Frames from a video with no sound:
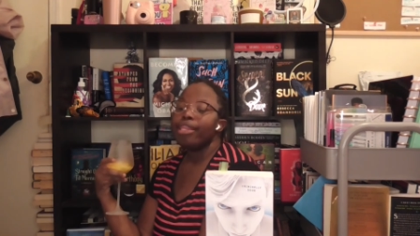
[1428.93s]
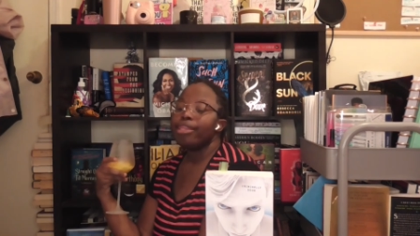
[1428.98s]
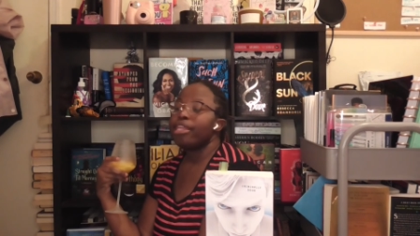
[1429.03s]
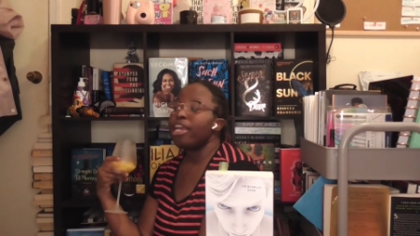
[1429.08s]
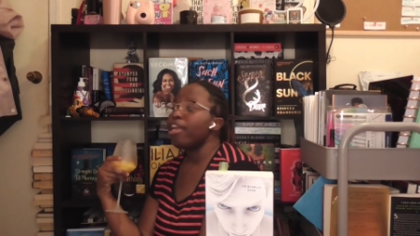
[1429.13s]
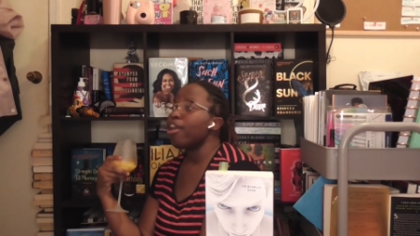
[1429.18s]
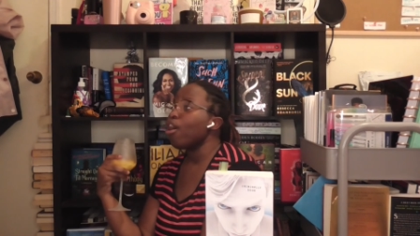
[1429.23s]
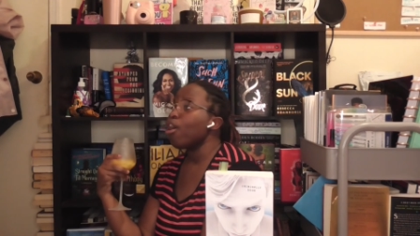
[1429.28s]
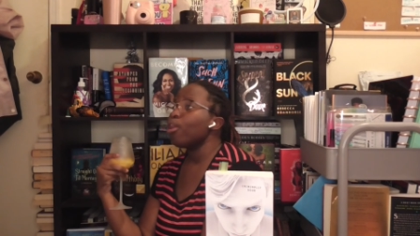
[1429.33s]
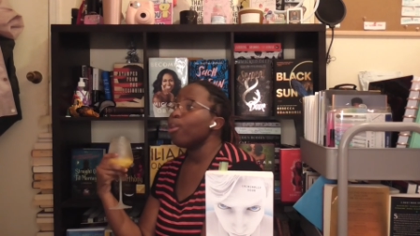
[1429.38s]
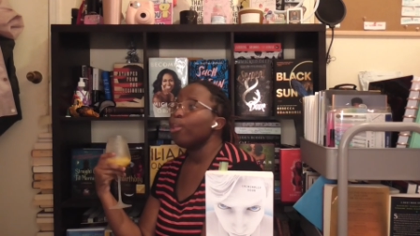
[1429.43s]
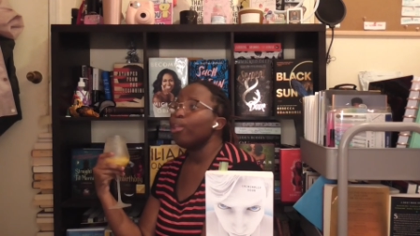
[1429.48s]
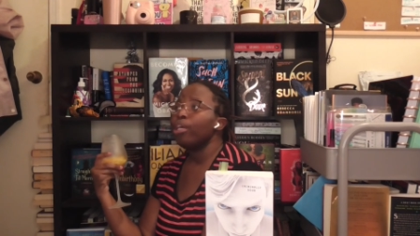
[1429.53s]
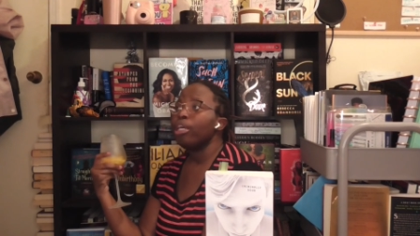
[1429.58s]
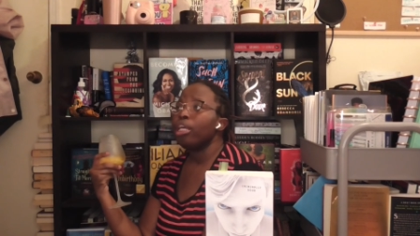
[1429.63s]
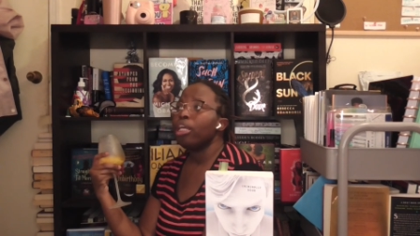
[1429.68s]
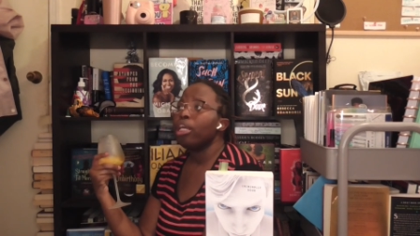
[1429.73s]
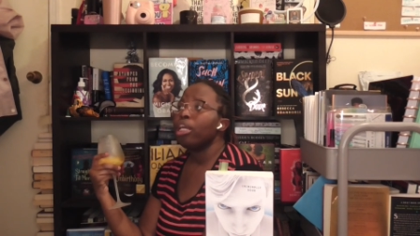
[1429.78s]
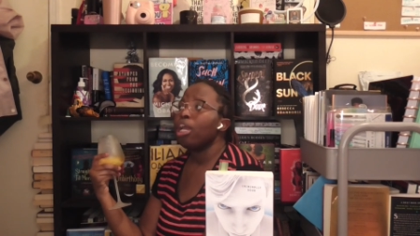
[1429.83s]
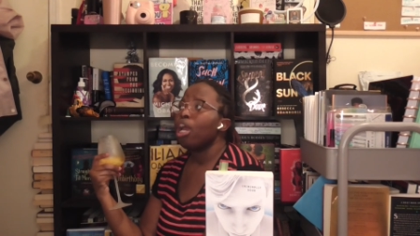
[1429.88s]
They are
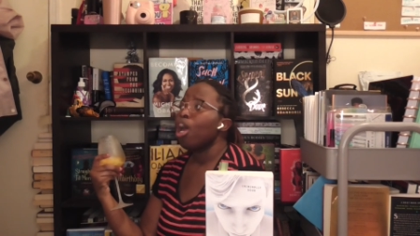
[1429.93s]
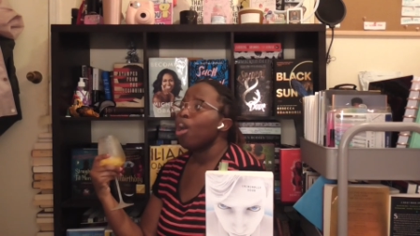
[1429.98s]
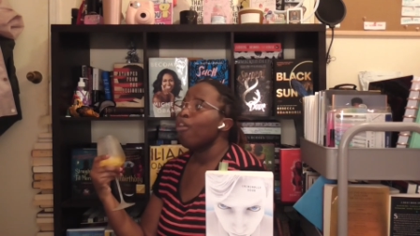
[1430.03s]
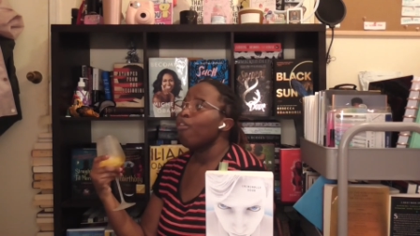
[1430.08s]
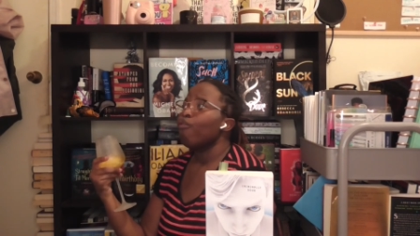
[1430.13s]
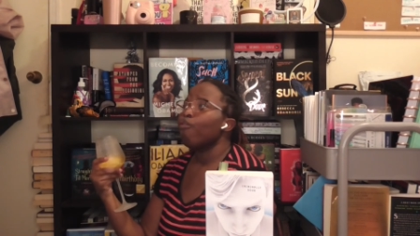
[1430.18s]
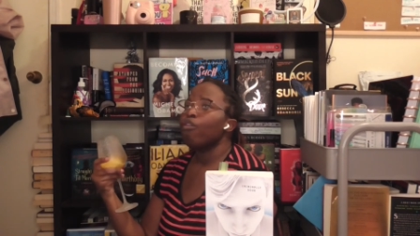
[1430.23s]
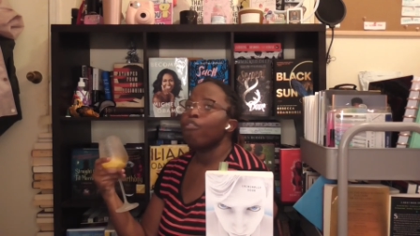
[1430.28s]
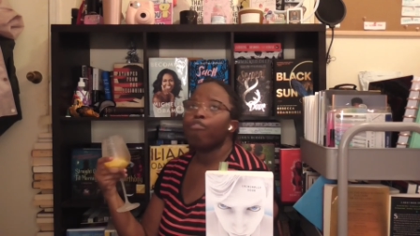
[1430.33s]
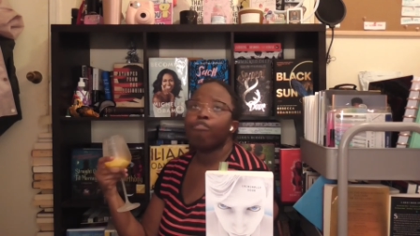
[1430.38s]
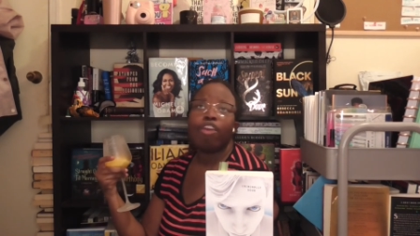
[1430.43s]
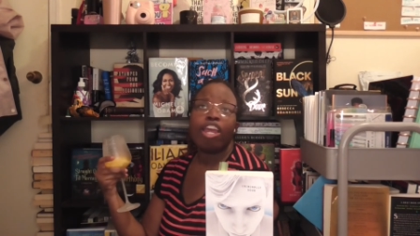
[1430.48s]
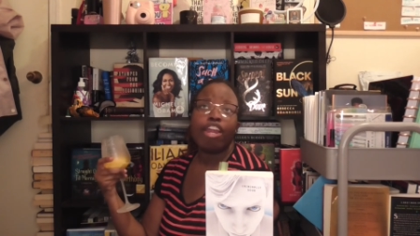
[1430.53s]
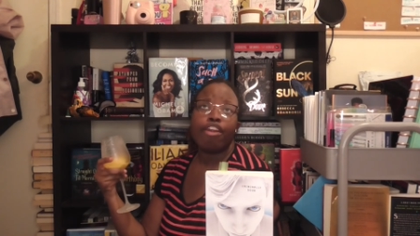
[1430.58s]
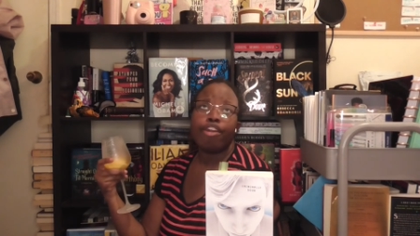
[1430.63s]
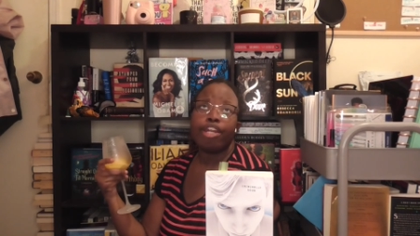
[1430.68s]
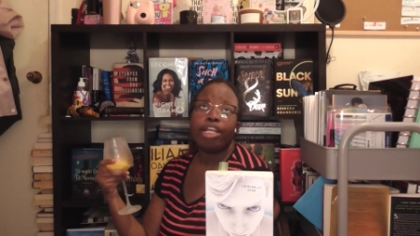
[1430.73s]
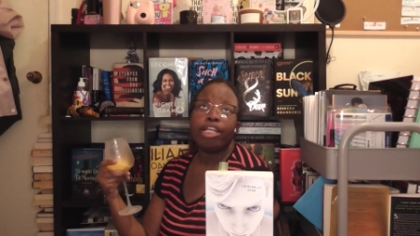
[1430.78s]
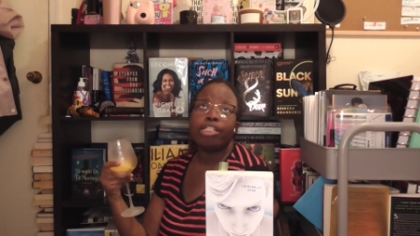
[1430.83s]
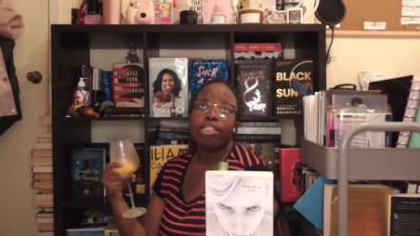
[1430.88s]
looking for
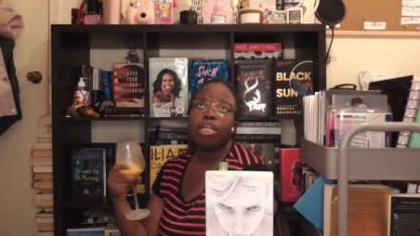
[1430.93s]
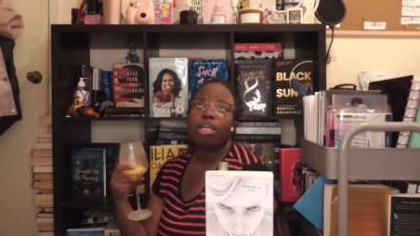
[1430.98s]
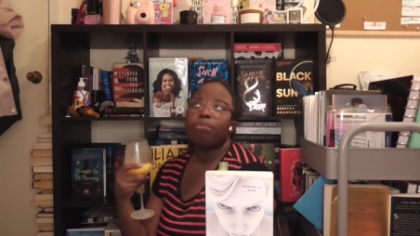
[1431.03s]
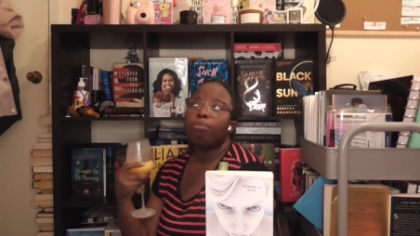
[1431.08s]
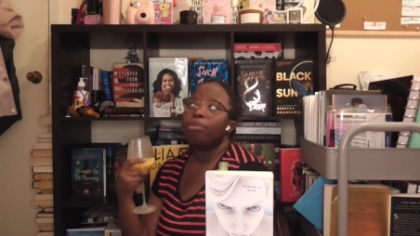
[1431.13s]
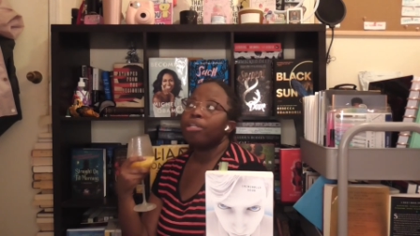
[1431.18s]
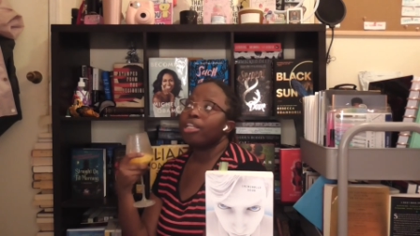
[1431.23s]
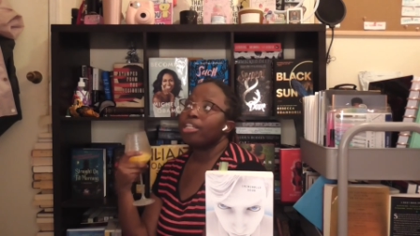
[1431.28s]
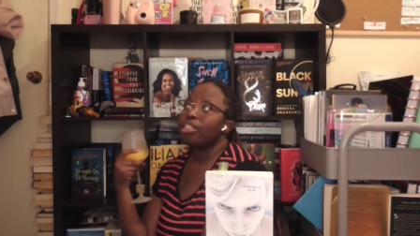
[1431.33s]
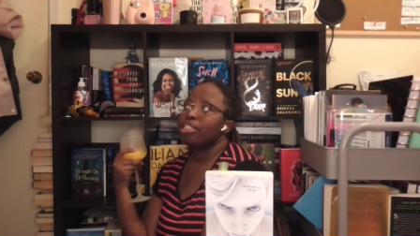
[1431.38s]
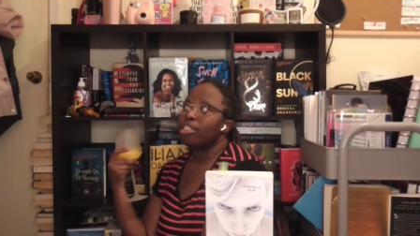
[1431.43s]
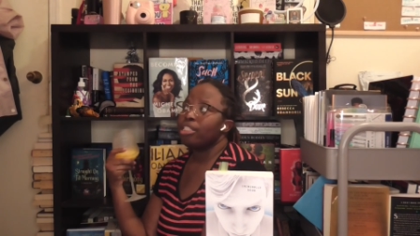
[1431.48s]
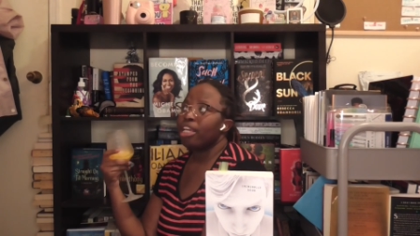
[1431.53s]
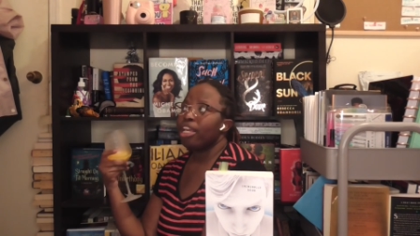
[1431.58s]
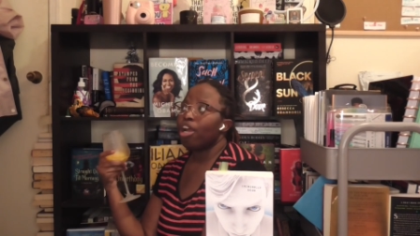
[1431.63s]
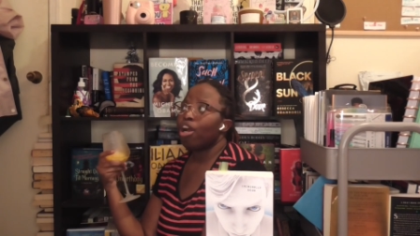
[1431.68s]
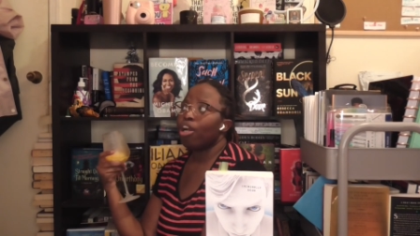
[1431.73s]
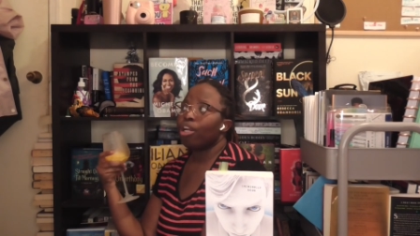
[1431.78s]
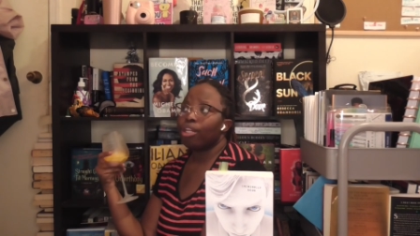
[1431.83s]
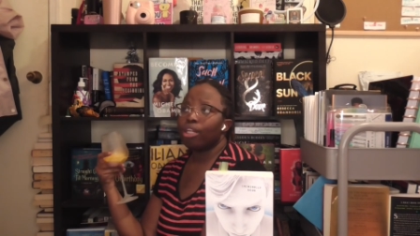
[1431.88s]
fairies because
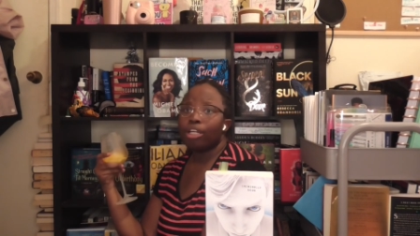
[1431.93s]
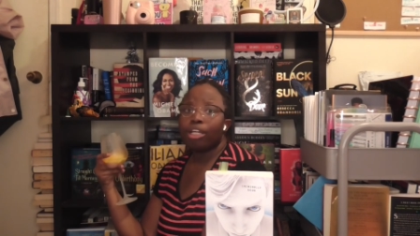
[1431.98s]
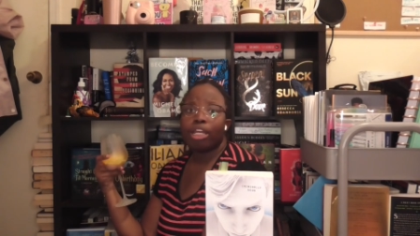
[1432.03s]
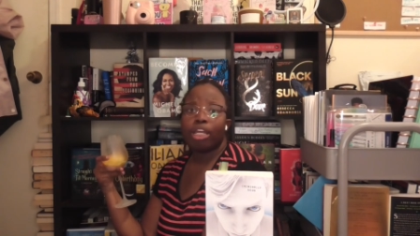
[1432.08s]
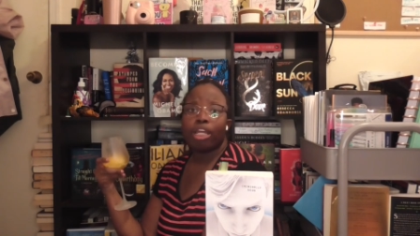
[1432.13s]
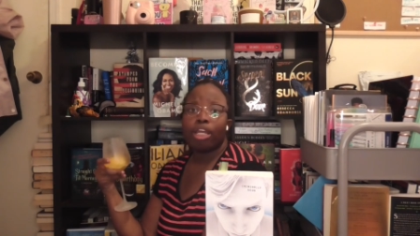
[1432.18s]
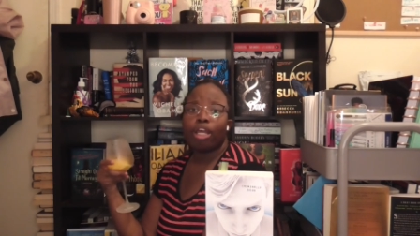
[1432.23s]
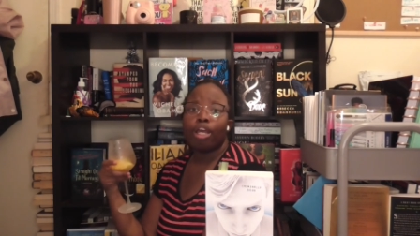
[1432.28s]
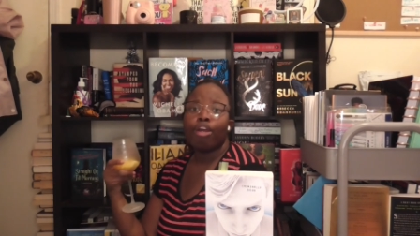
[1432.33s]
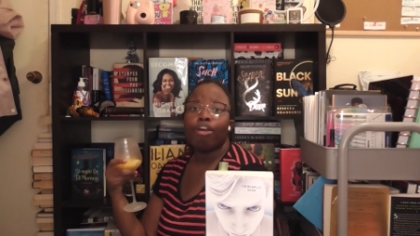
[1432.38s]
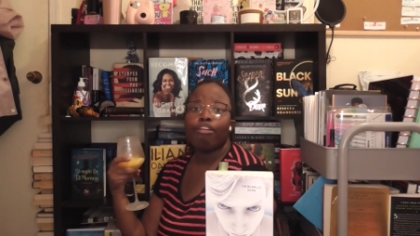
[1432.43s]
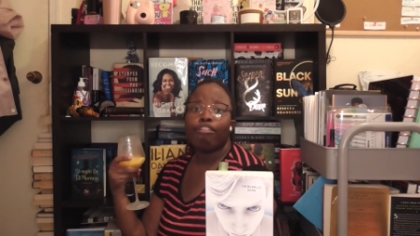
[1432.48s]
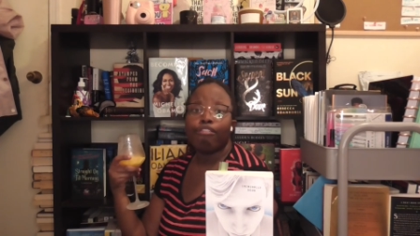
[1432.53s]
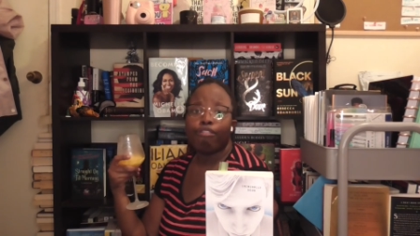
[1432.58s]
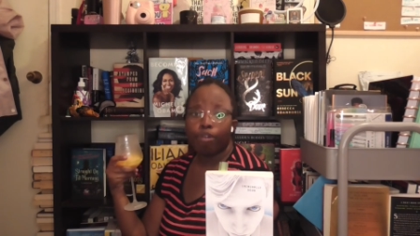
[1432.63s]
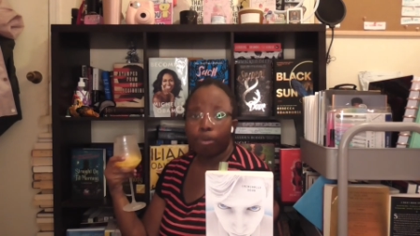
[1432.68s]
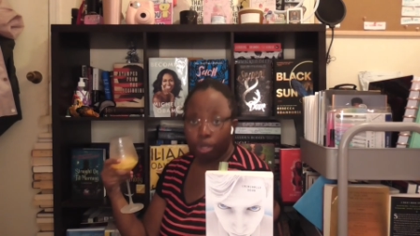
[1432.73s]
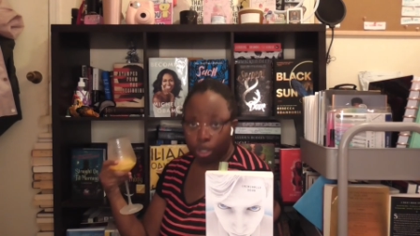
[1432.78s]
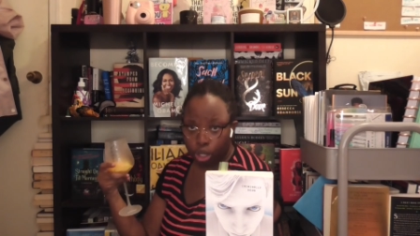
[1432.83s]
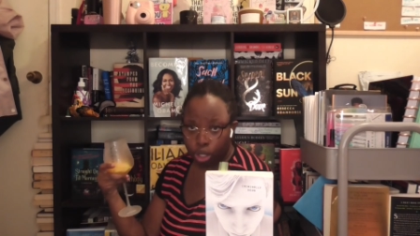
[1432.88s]
they are looking
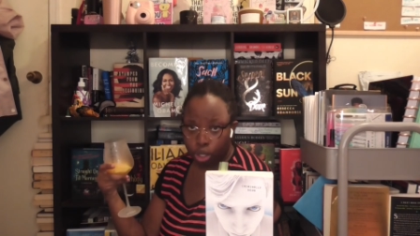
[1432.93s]
for